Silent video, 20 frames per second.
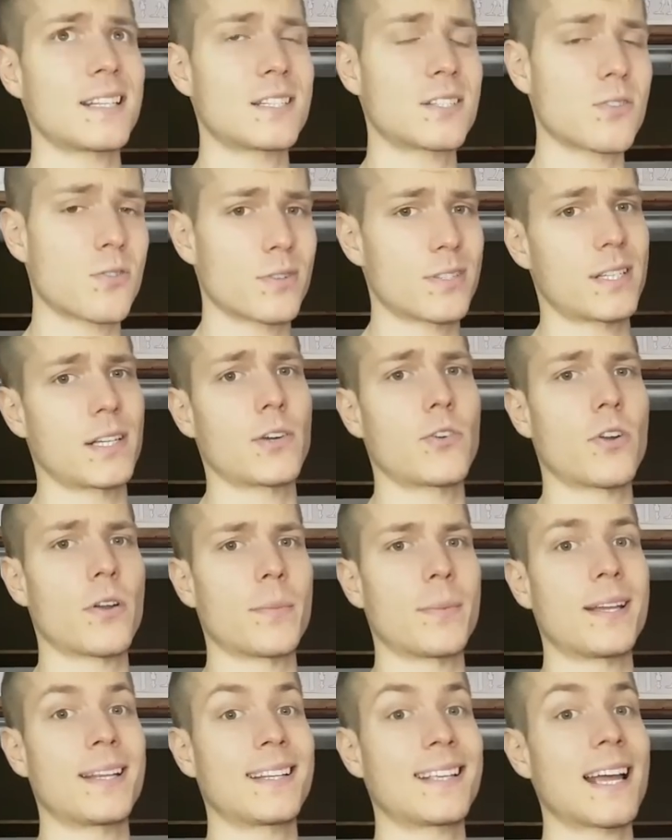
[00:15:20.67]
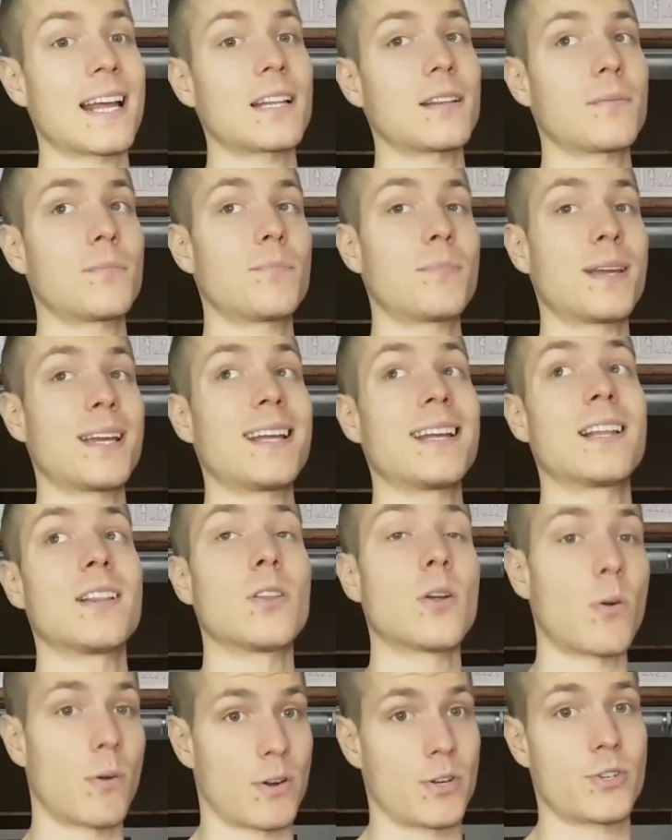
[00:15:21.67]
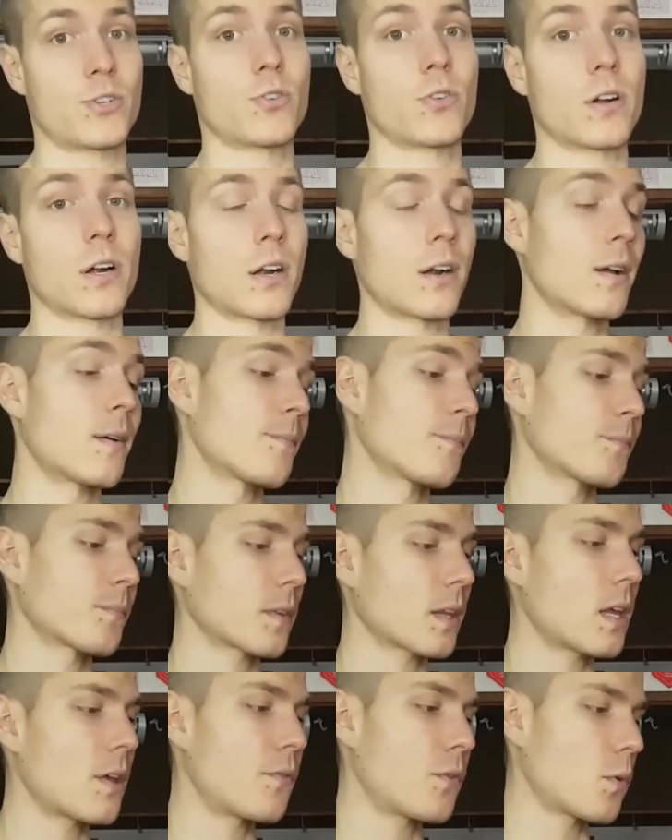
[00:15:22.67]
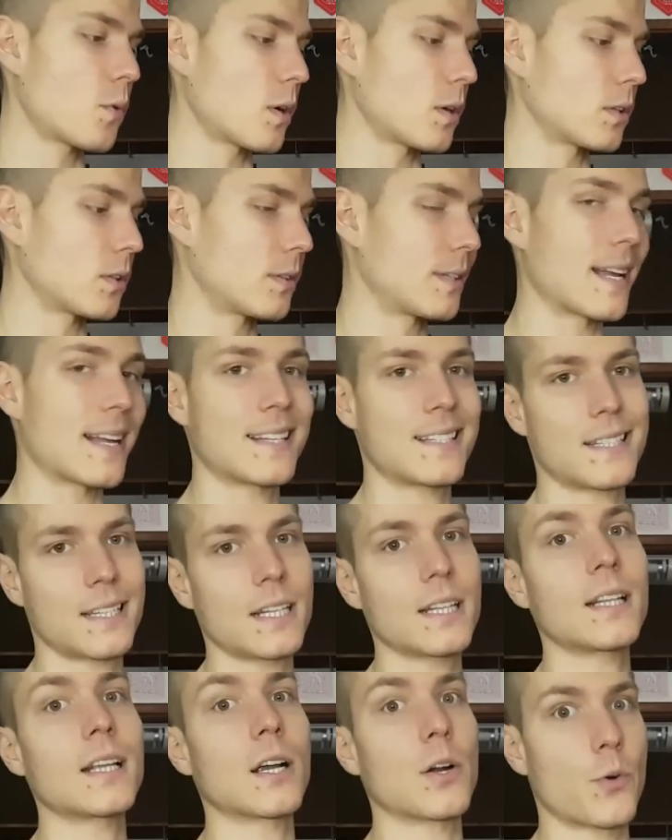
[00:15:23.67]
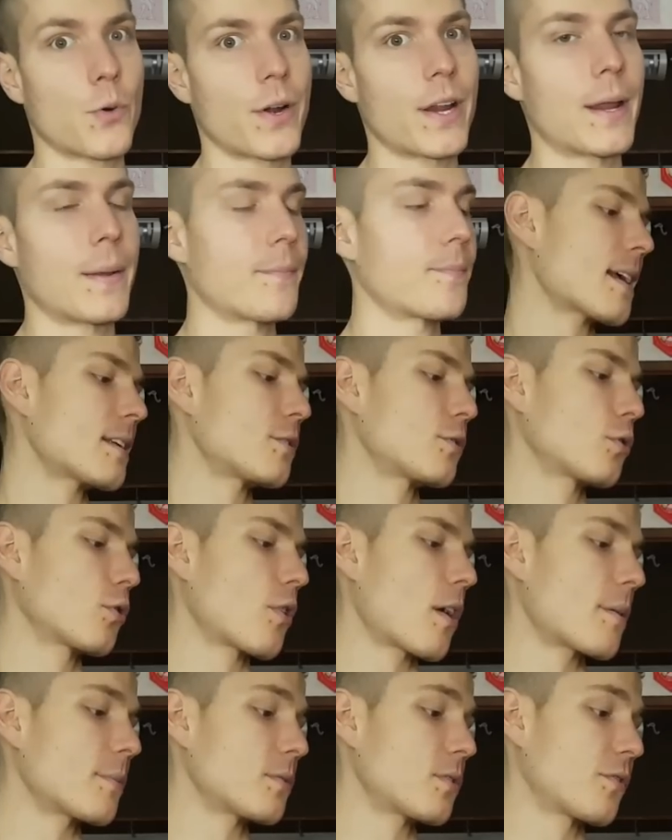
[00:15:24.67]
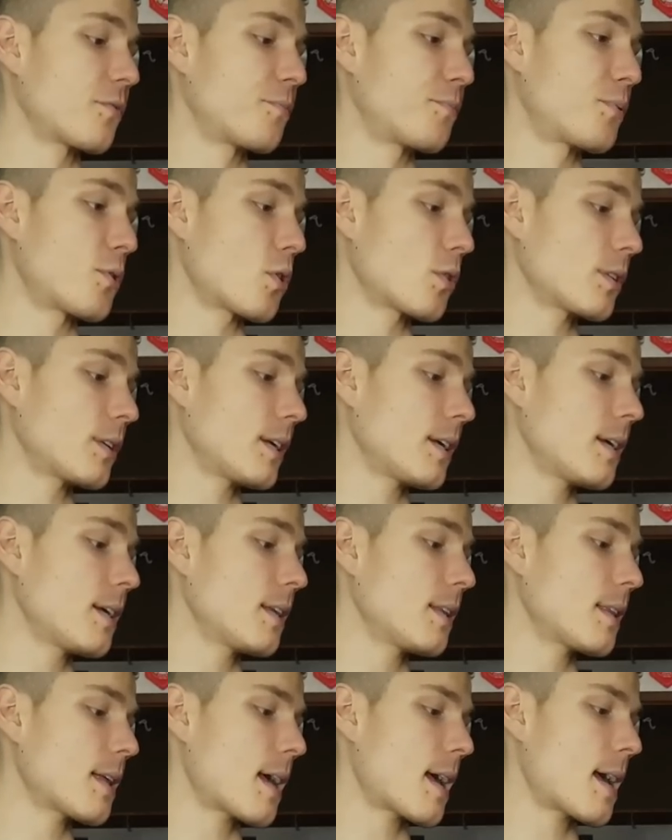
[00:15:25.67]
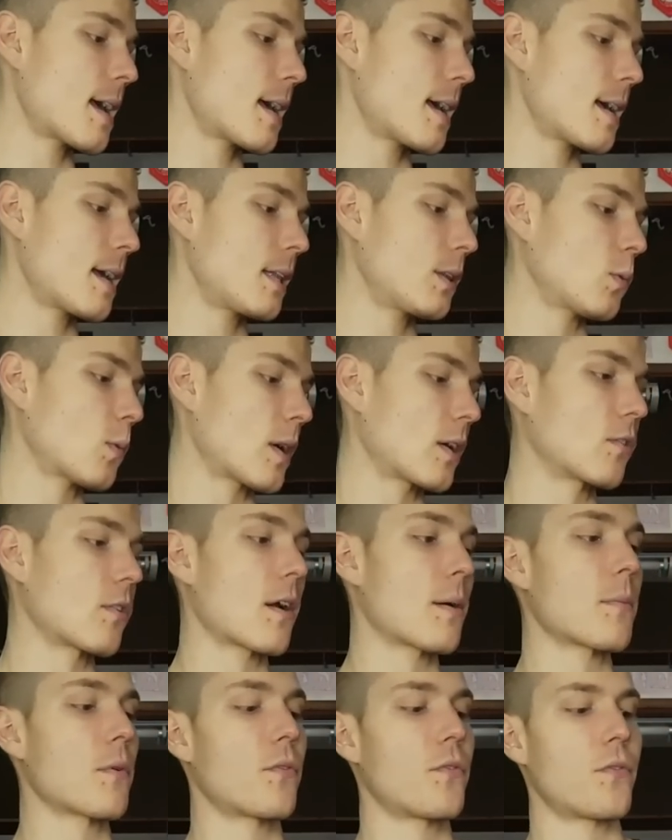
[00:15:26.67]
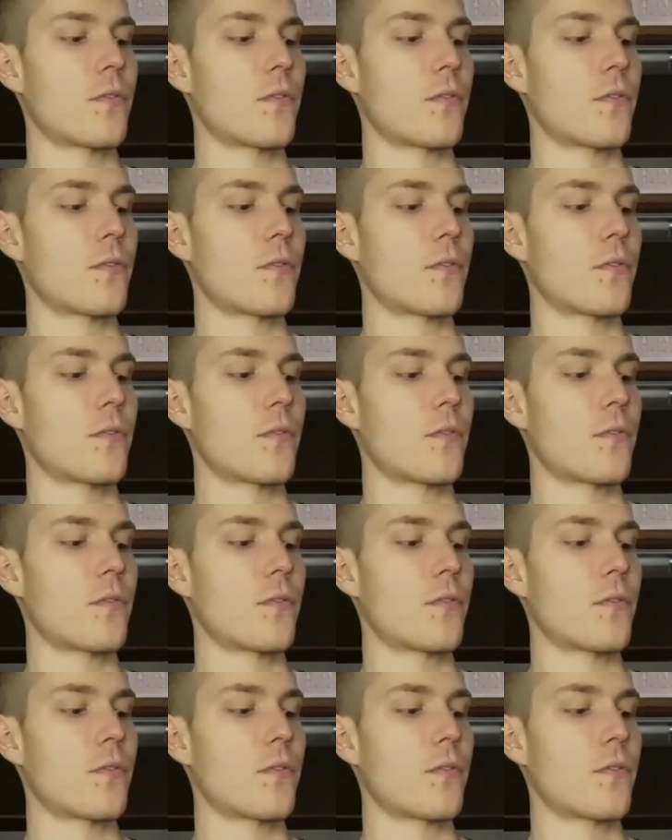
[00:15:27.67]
it's cooked in cream. It can be lower sugar if you want to taste the cream. It has 2 grams of protein and 1 gram of